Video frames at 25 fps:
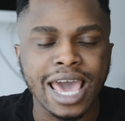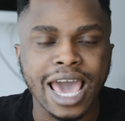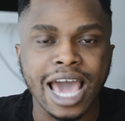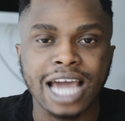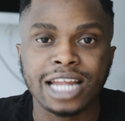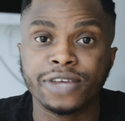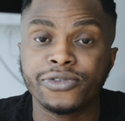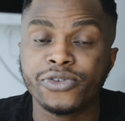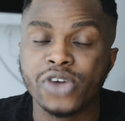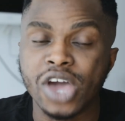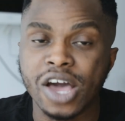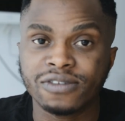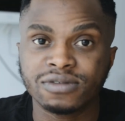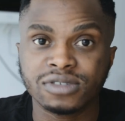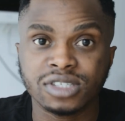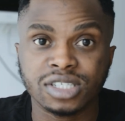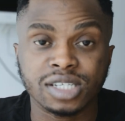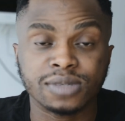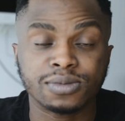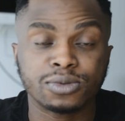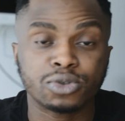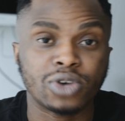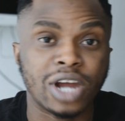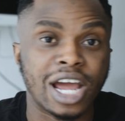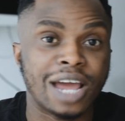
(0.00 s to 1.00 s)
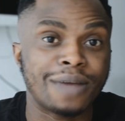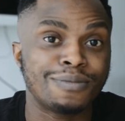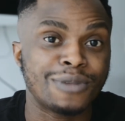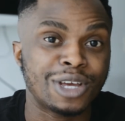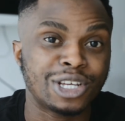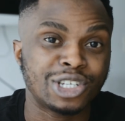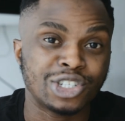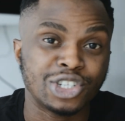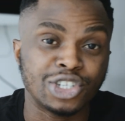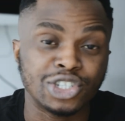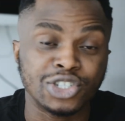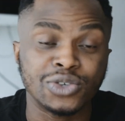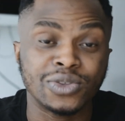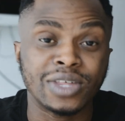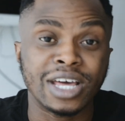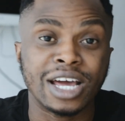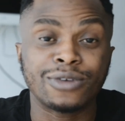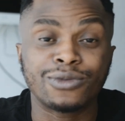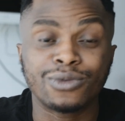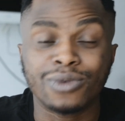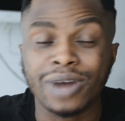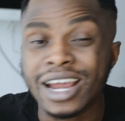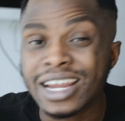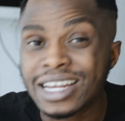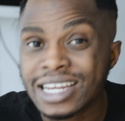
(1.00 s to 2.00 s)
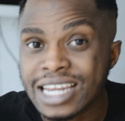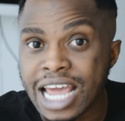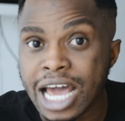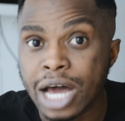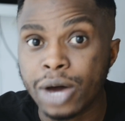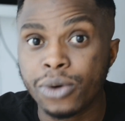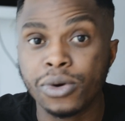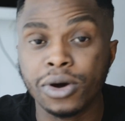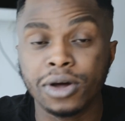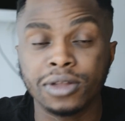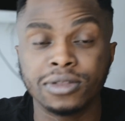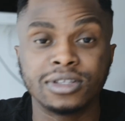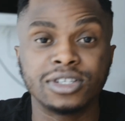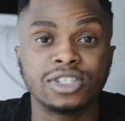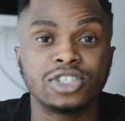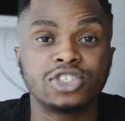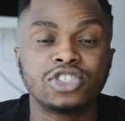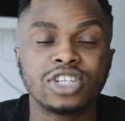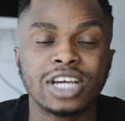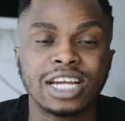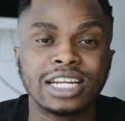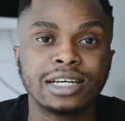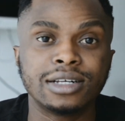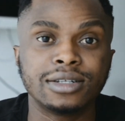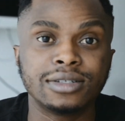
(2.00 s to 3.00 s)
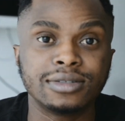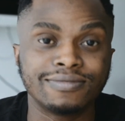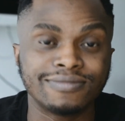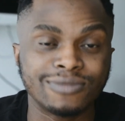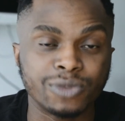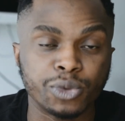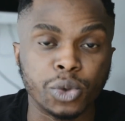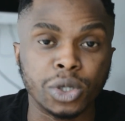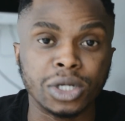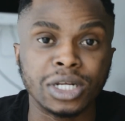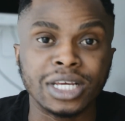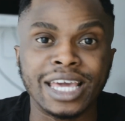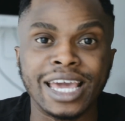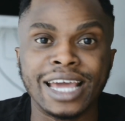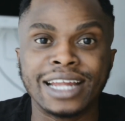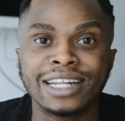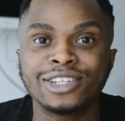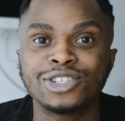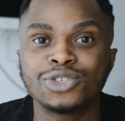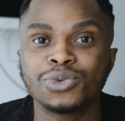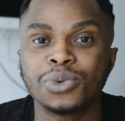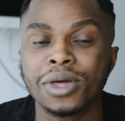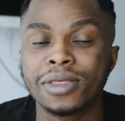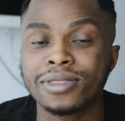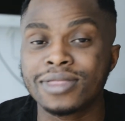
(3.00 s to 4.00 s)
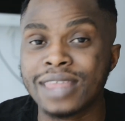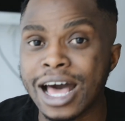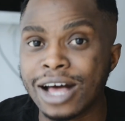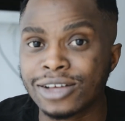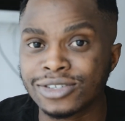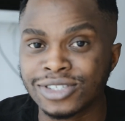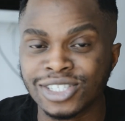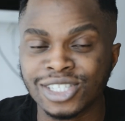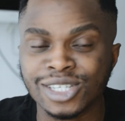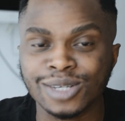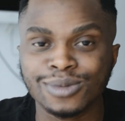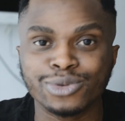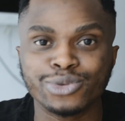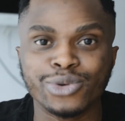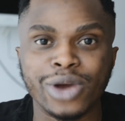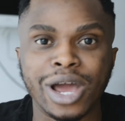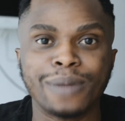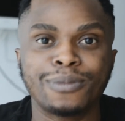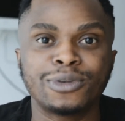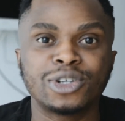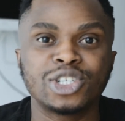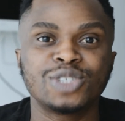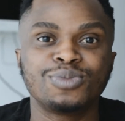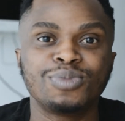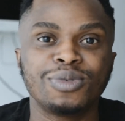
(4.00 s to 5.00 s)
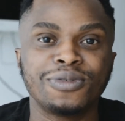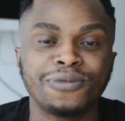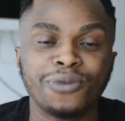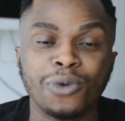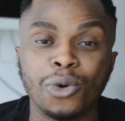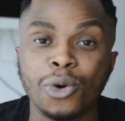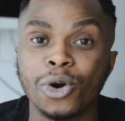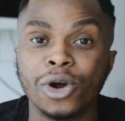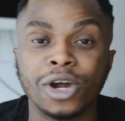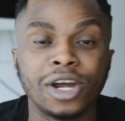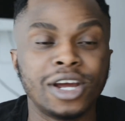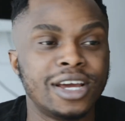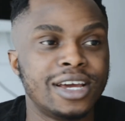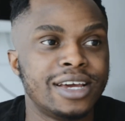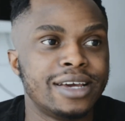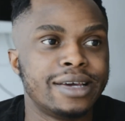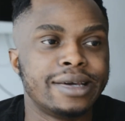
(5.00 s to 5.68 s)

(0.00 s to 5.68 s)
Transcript: And if you haven't subscribed, make sure you do that right now on this channel. We want to get it to 1,000 subscribers before